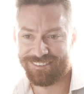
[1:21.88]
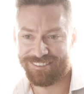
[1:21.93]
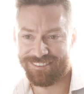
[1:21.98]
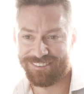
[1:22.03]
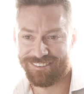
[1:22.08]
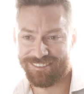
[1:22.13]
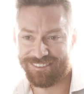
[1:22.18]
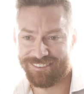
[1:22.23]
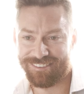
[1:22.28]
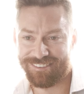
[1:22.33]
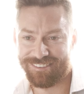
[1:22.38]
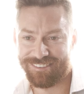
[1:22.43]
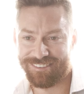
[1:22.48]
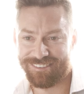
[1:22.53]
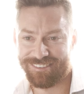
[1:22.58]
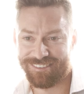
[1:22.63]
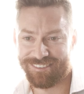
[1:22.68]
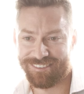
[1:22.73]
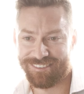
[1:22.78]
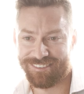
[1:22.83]

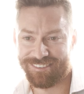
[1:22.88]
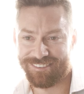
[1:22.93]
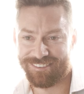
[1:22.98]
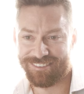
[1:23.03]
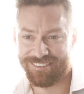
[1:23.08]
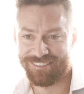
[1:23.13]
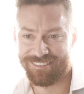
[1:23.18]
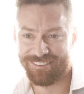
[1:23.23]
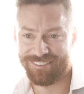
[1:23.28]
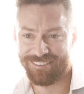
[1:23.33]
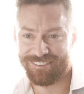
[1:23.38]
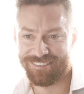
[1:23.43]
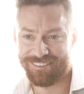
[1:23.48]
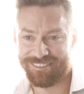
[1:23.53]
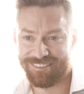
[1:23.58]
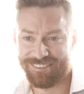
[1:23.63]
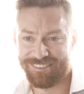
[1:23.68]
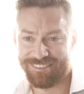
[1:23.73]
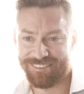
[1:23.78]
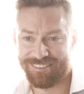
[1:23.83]

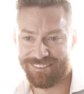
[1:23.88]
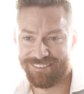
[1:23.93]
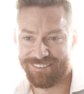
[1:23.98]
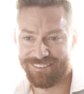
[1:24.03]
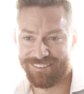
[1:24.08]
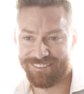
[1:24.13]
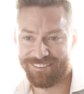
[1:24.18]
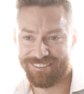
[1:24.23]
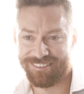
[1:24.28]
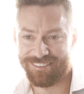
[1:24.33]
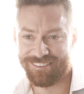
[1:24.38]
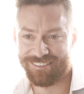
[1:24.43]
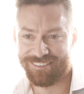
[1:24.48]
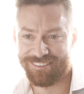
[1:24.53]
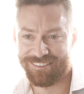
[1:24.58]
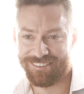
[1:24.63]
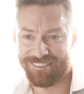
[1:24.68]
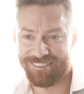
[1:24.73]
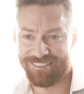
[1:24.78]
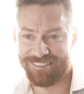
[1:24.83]

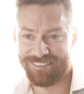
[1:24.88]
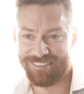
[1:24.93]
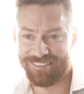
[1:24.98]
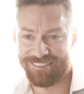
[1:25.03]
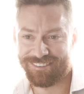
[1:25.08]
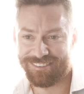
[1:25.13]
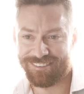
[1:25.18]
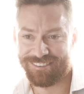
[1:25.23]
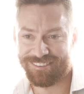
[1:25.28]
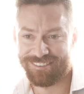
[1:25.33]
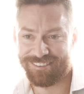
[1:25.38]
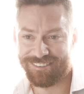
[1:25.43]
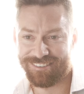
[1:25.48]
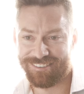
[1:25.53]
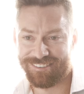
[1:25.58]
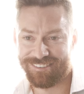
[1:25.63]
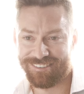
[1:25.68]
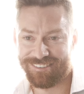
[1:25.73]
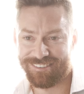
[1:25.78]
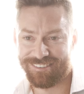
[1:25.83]

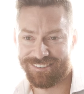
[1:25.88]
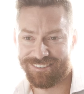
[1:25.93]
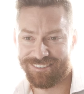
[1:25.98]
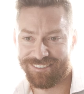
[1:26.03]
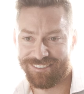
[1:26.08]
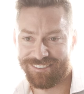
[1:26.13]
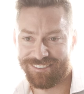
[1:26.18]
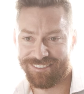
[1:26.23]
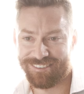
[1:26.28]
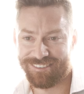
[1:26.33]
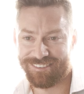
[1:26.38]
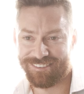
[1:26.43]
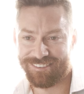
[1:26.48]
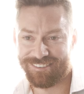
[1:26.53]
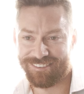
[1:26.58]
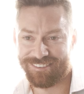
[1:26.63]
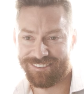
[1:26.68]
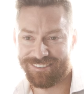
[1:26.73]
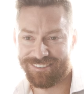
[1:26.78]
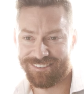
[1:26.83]

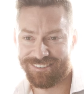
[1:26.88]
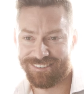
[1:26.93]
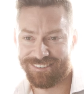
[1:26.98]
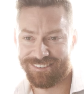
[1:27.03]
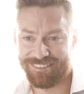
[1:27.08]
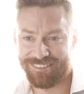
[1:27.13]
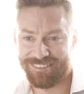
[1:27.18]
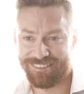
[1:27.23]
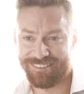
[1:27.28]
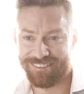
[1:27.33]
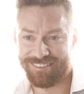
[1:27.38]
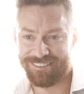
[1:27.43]
(silence)